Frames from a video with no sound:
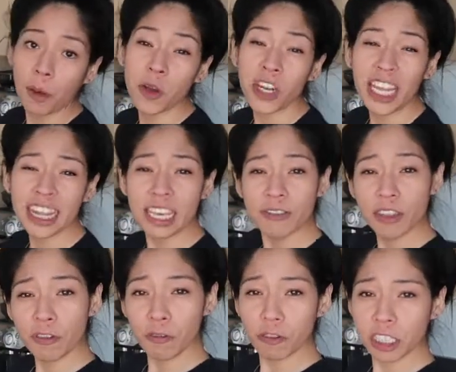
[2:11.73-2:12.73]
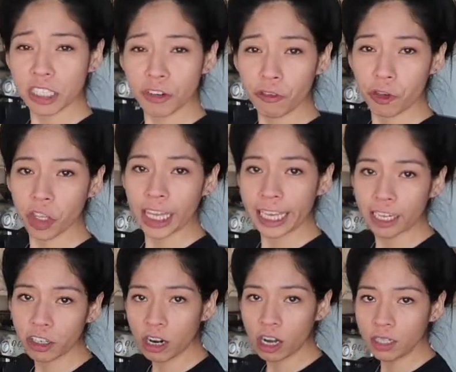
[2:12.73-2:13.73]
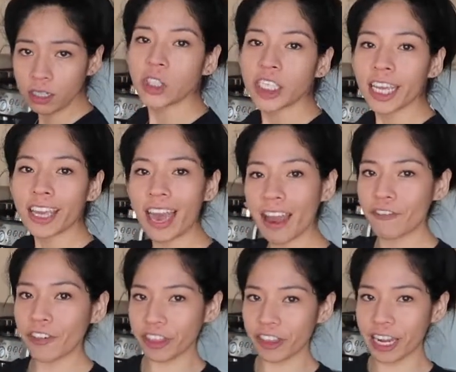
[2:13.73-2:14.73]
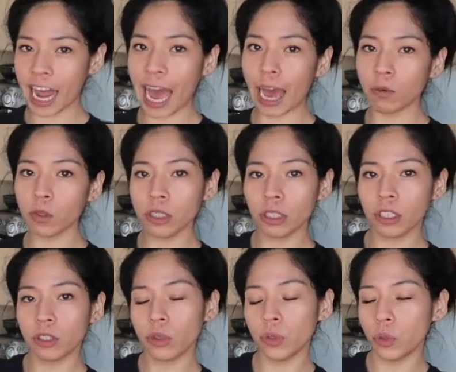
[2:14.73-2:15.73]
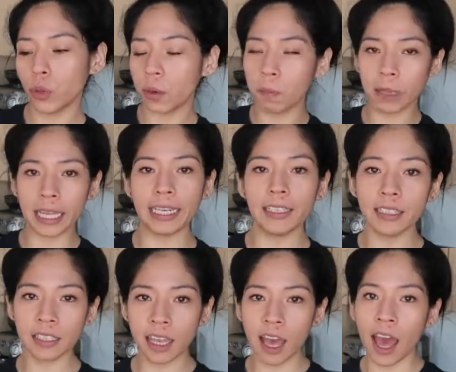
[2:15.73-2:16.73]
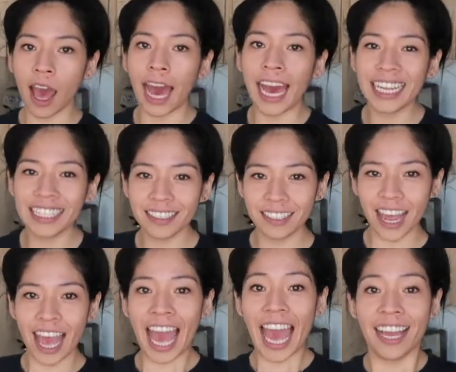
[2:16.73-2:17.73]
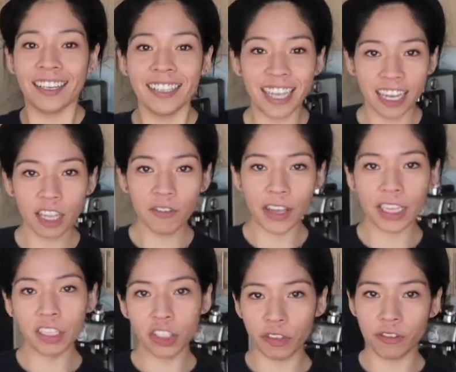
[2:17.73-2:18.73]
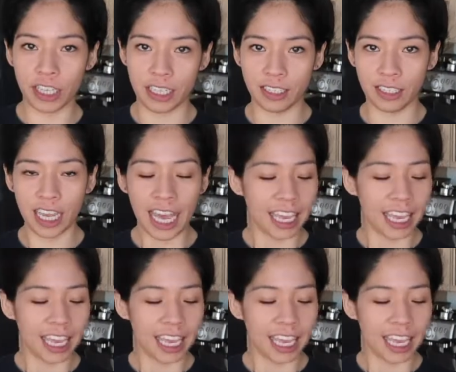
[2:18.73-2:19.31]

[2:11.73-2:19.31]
I'm gonna leave the freezer for later on. I'll take everything out to a place and take advantage of this.